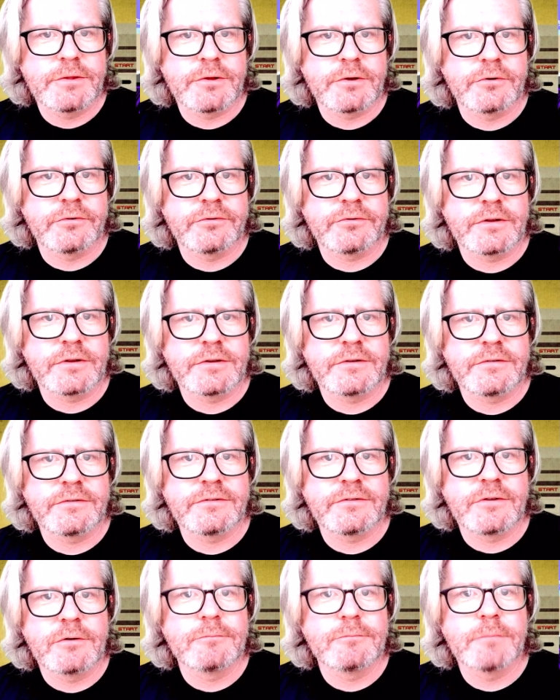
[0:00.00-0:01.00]
there's
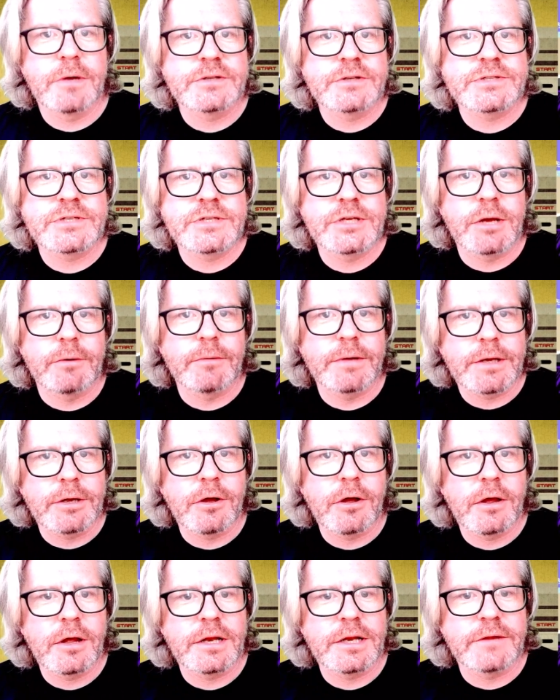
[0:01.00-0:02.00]
so much going
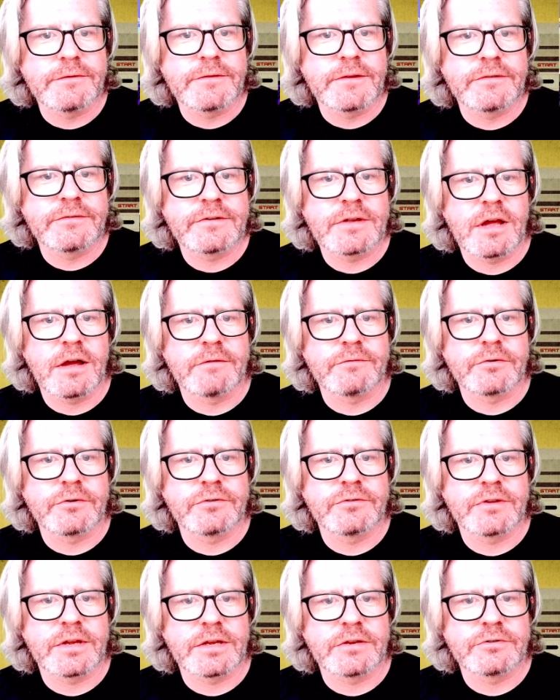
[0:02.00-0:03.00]
on in this
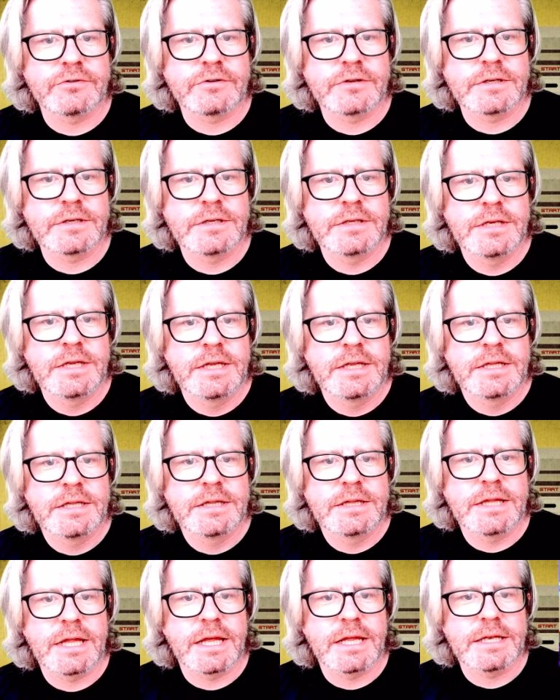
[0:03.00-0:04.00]
conversation
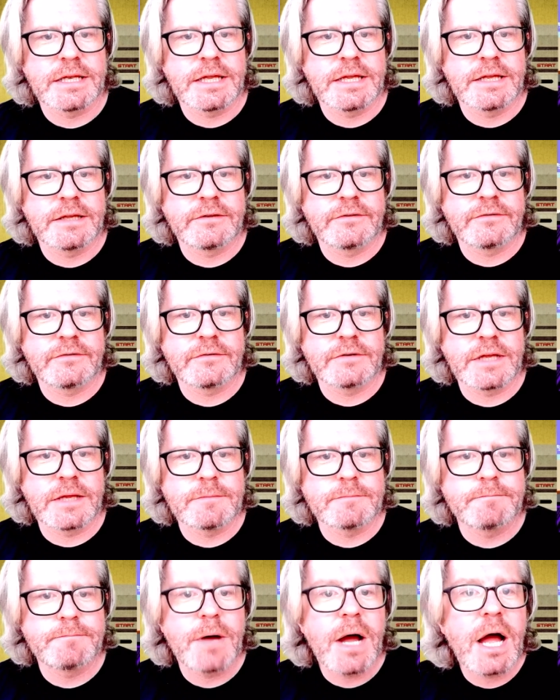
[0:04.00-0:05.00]
that it's
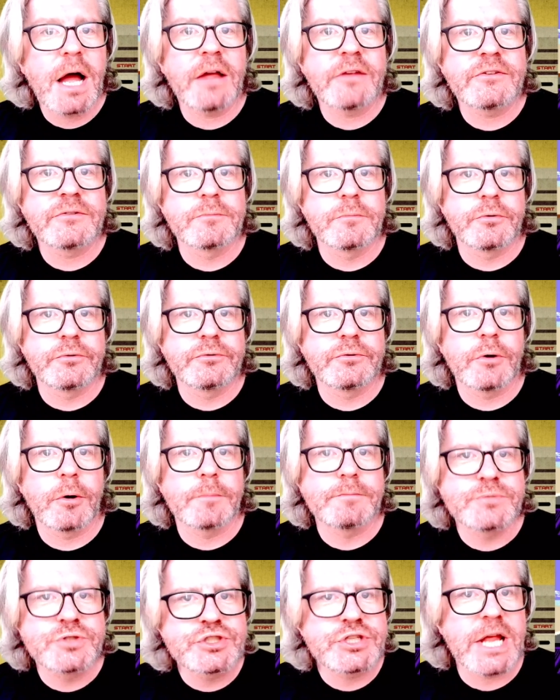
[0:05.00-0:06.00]
impossible to
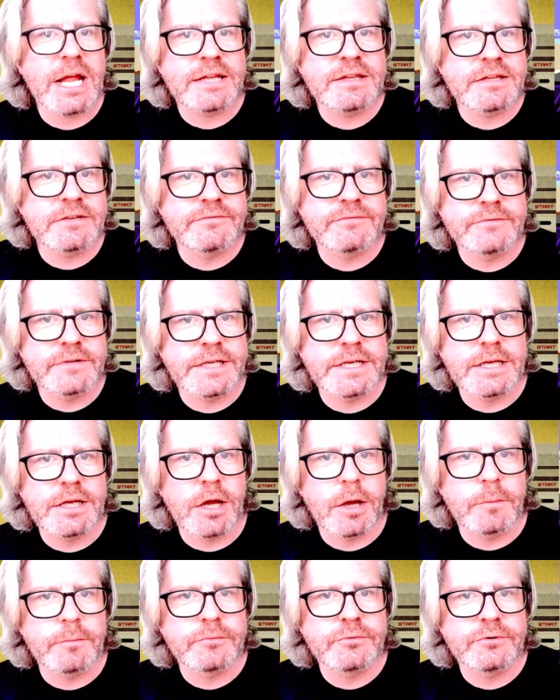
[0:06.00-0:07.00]
objectively
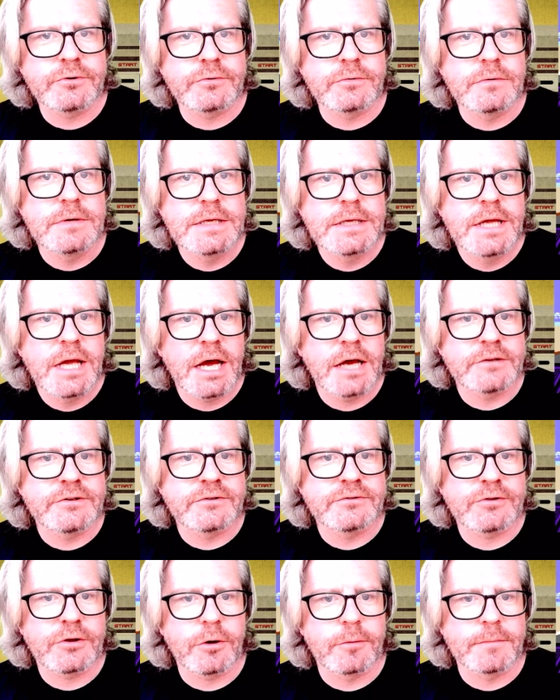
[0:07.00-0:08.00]
come to a
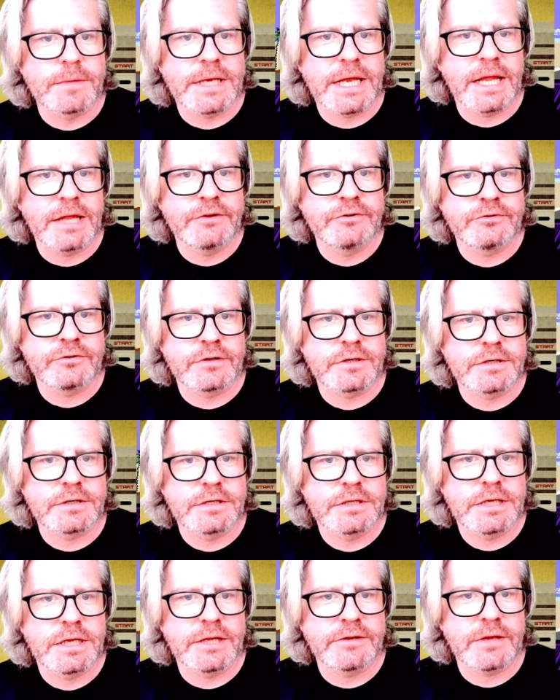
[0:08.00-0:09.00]
determination
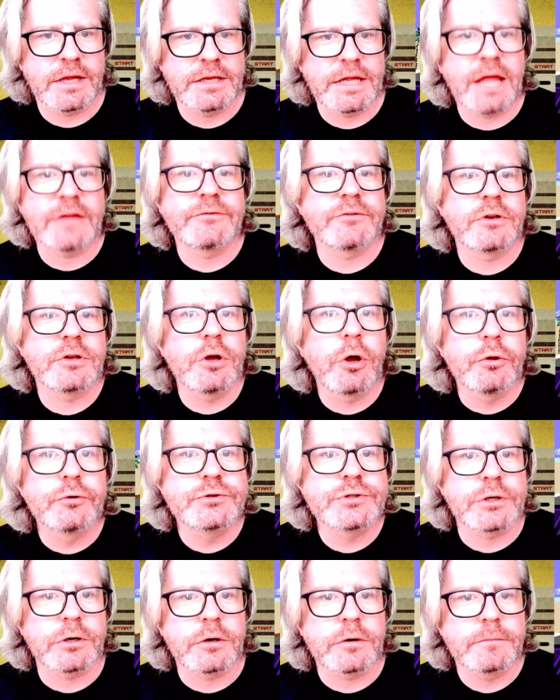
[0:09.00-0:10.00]
as a
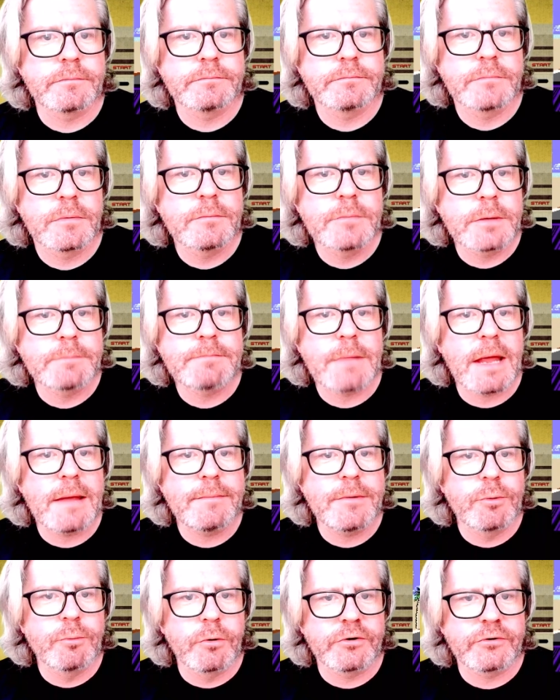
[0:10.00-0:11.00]
culture. I mean,
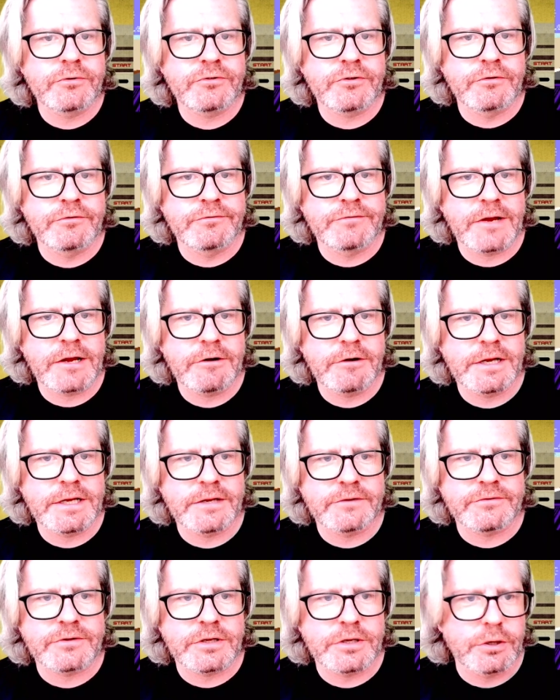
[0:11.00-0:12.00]
maybe we're so varied
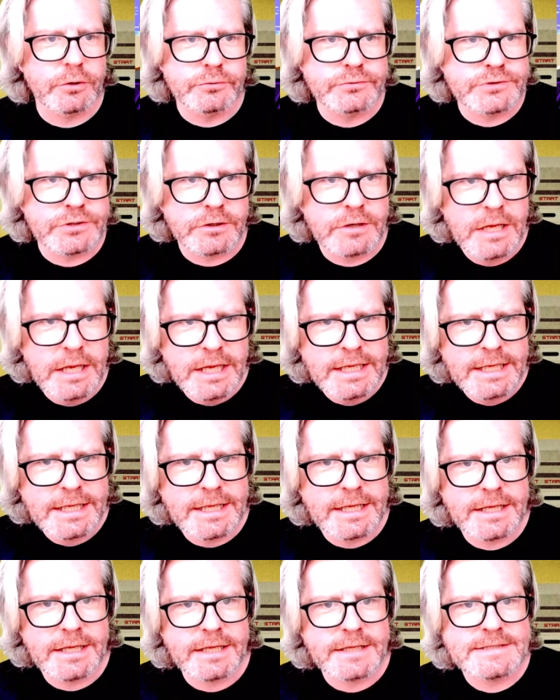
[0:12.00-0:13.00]
as a culture,
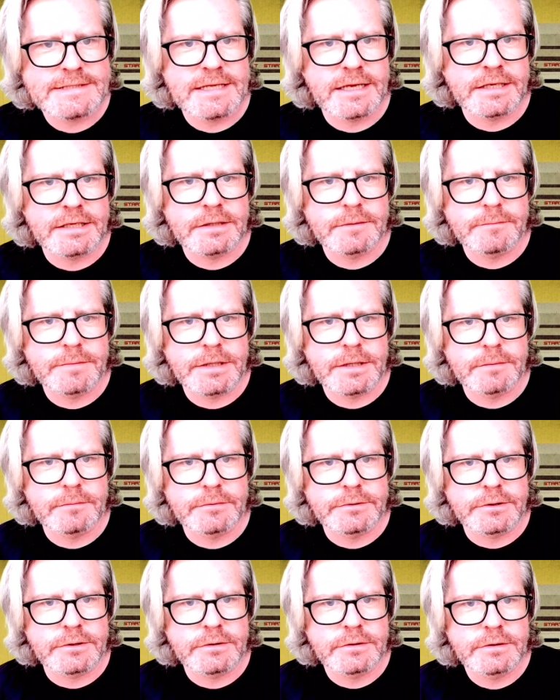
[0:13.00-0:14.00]
eh, it's not going to be
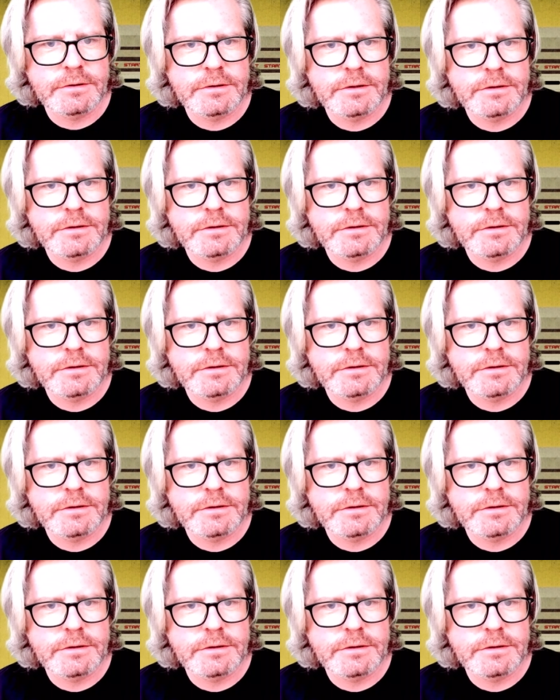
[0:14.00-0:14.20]
able to